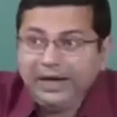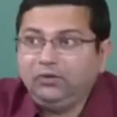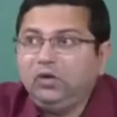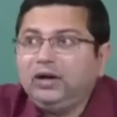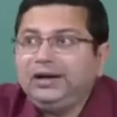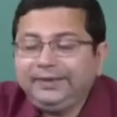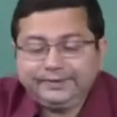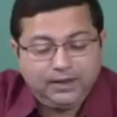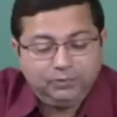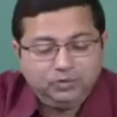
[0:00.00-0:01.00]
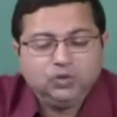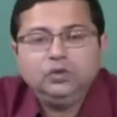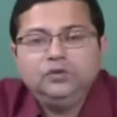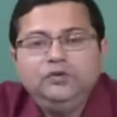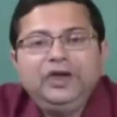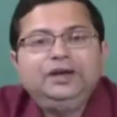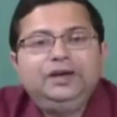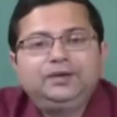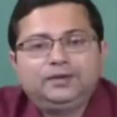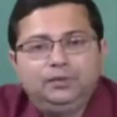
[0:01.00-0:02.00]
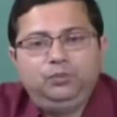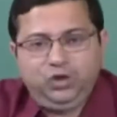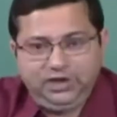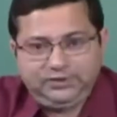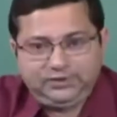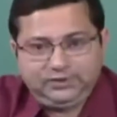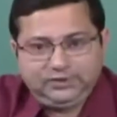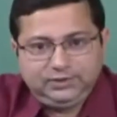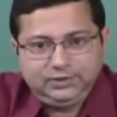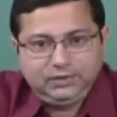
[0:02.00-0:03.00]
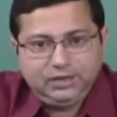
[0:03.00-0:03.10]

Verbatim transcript: Now, let us come to various components